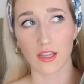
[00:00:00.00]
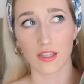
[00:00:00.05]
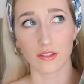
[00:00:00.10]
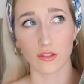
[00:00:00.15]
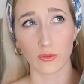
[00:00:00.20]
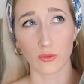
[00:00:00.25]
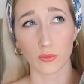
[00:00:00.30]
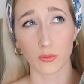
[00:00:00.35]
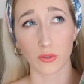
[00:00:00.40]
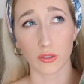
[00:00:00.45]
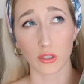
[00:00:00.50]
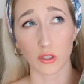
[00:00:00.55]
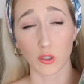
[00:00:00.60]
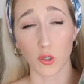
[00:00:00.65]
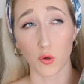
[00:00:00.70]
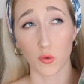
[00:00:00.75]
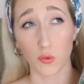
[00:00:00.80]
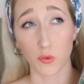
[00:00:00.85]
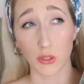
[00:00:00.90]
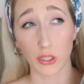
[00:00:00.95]
thought those would
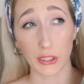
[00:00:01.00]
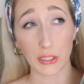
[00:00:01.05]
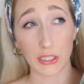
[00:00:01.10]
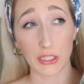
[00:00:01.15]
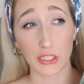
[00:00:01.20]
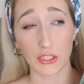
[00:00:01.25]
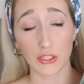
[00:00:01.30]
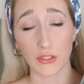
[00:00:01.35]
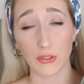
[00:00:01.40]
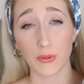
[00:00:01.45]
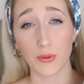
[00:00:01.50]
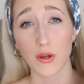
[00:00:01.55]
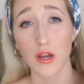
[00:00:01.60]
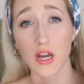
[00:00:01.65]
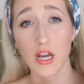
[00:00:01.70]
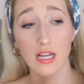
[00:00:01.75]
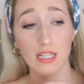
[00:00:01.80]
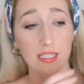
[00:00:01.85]
look really cute